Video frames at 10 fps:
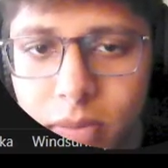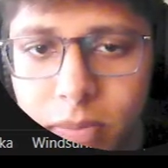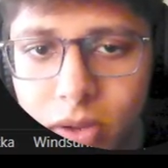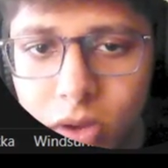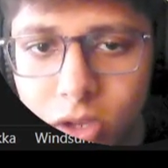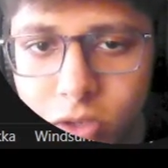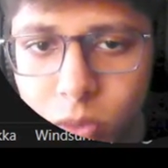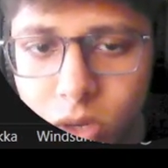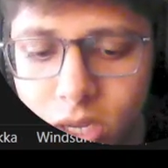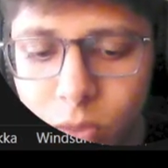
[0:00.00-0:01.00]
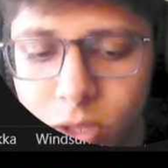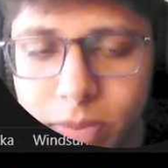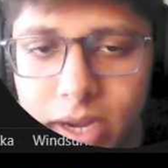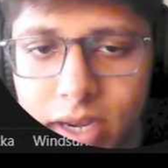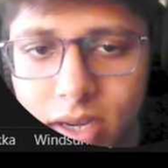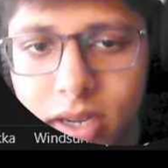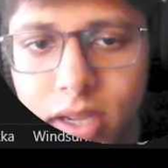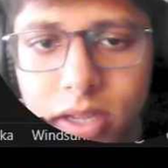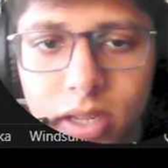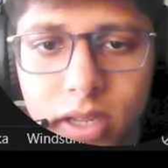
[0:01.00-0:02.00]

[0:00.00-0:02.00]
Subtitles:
because you're working with Pydantic.